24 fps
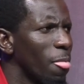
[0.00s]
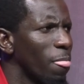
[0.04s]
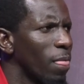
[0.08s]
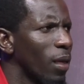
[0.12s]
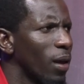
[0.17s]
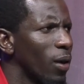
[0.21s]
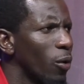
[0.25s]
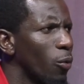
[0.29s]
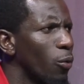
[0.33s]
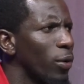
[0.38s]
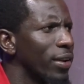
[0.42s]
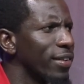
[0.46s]

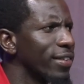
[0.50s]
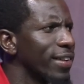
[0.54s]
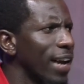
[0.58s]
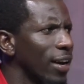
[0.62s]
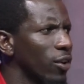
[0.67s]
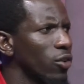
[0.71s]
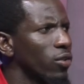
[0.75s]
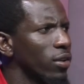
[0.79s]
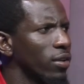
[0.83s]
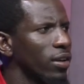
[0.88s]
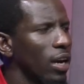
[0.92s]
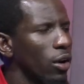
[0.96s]
So with
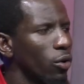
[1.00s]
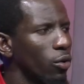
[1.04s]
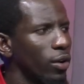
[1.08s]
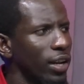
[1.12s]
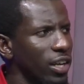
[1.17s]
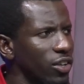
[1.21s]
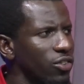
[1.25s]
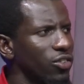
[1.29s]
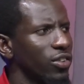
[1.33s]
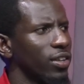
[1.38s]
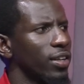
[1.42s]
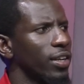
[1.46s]
regard to the
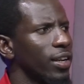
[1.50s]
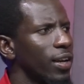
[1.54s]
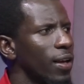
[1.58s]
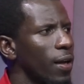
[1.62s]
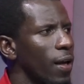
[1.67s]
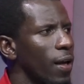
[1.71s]
regulation,